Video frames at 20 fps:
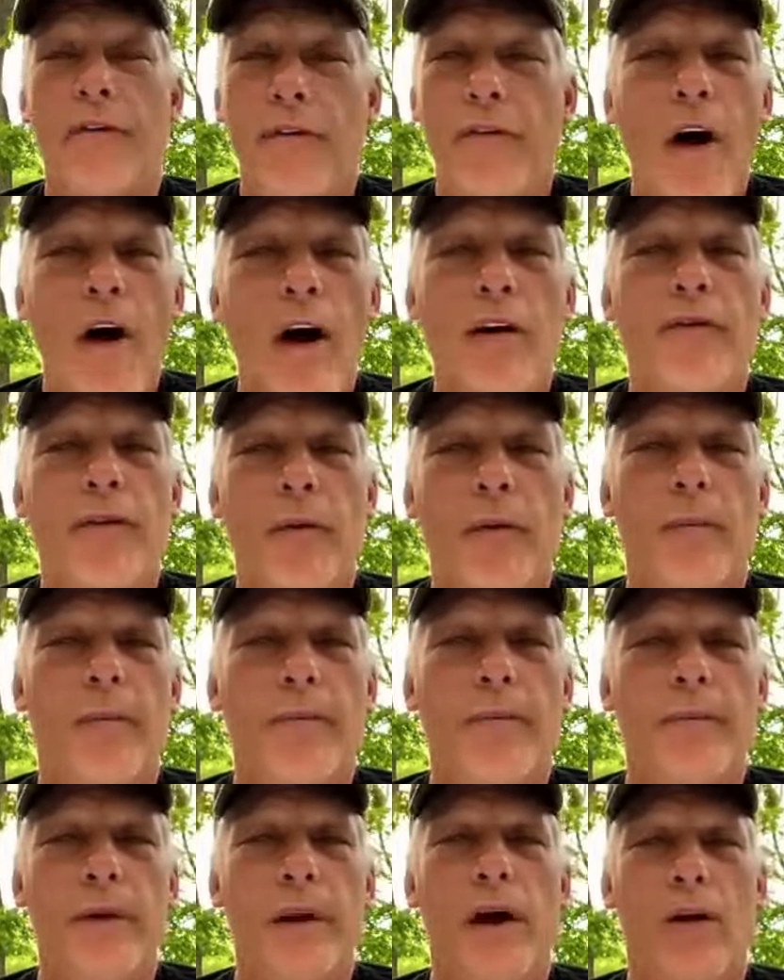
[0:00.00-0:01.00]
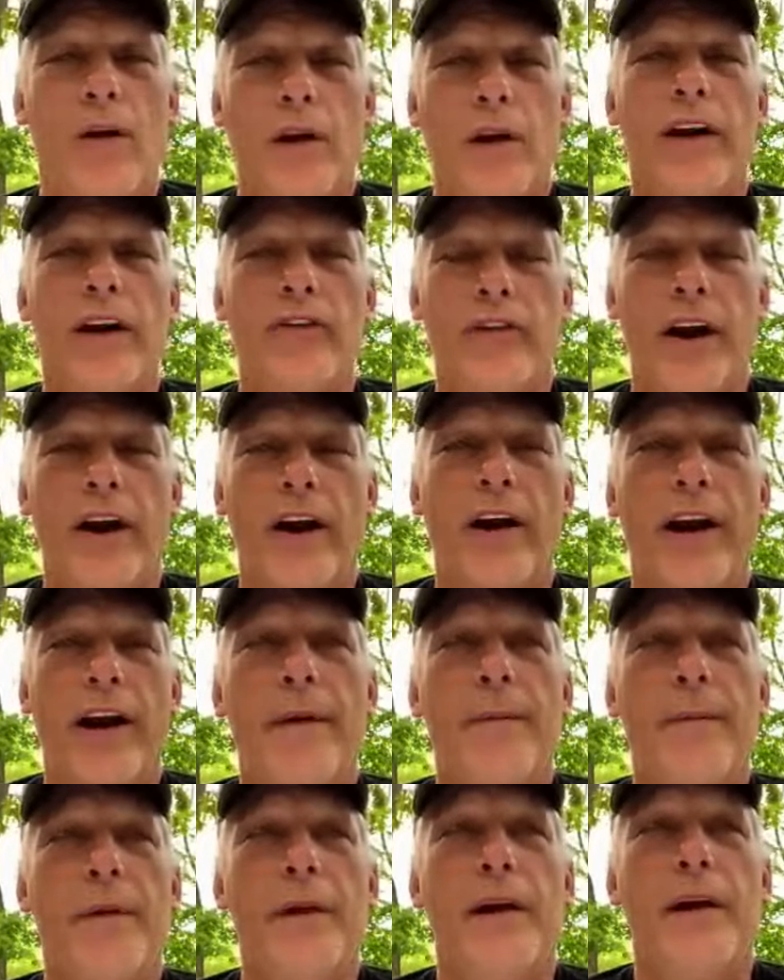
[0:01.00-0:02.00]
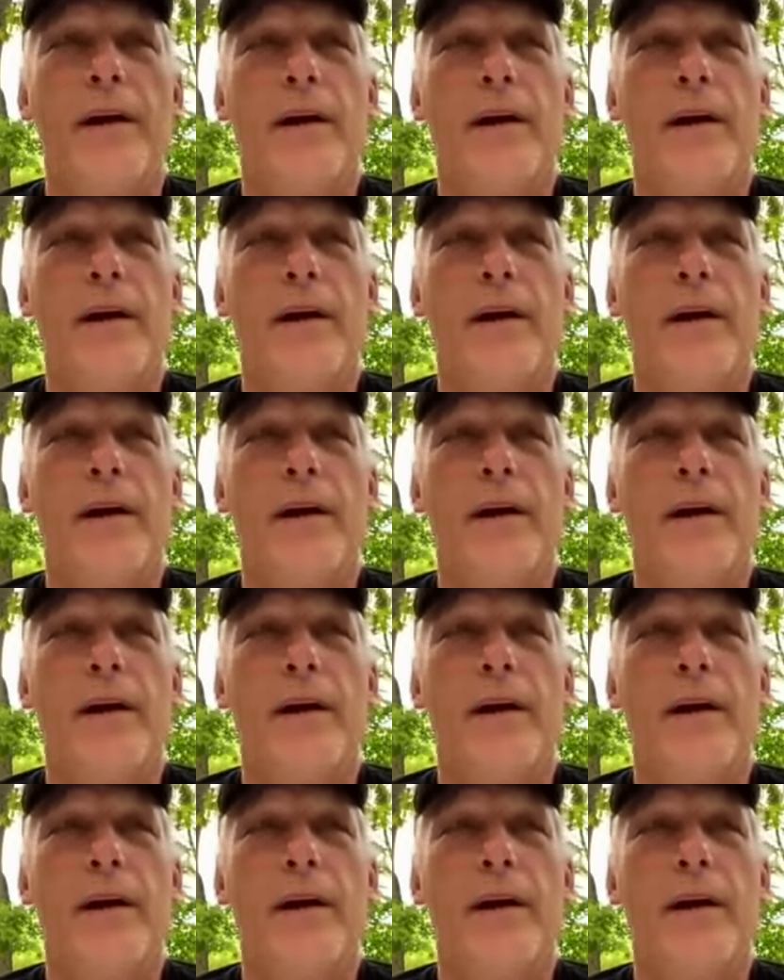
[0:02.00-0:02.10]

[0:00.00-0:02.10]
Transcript: far from his area,